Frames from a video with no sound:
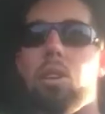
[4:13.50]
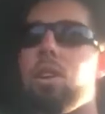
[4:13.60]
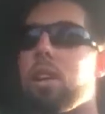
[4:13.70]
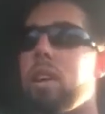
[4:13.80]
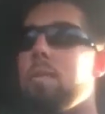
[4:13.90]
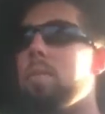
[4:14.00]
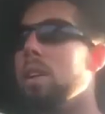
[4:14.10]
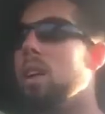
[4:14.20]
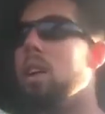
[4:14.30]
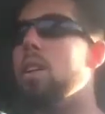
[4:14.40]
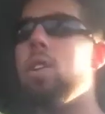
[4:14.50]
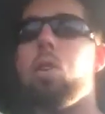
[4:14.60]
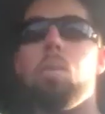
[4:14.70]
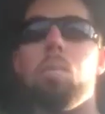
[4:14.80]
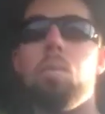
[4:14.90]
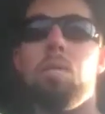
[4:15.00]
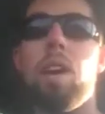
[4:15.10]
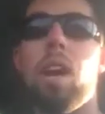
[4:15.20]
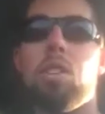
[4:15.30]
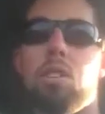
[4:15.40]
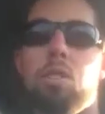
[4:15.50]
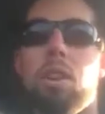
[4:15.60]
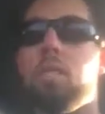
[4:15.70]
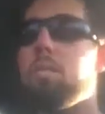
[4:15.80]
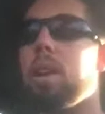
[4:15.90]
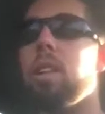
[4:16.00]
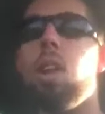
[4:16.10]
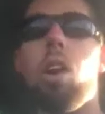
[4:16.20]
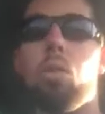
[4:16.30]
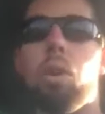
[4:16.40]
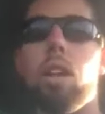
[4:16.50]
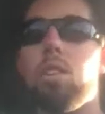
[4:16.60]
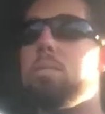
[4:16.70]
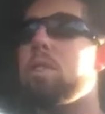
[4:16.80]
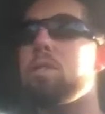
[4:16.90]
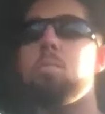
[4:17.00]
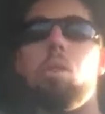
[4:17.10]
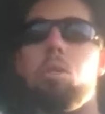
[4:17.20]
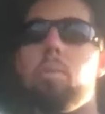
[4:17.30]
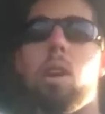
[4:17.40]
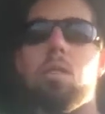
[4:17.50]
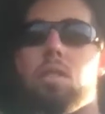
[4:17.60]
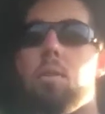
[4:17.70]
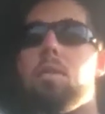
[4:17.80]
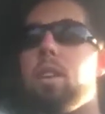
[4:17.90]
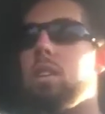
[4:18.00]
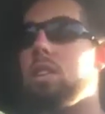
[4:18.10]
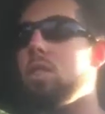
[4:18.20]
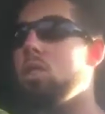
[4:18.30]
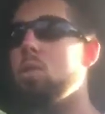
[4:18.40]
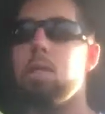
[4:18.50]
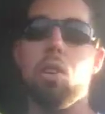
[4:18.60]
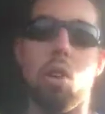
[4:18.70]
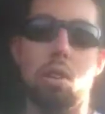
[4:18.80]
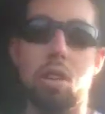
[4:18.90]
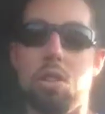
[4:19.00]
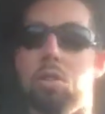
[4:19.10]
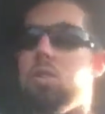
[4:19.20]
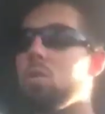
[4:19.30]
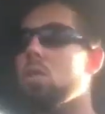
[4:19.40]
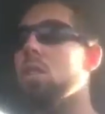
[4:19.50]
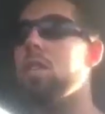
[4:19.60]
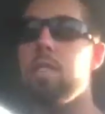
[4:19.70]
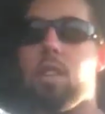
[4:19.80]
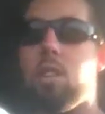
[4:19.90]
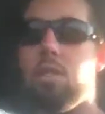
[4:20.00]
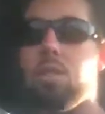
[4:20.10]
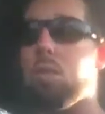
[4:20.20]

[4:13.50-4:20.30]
a look at vast stretch of my log where I just piss and moan about something to do with girl issues or lifting issues or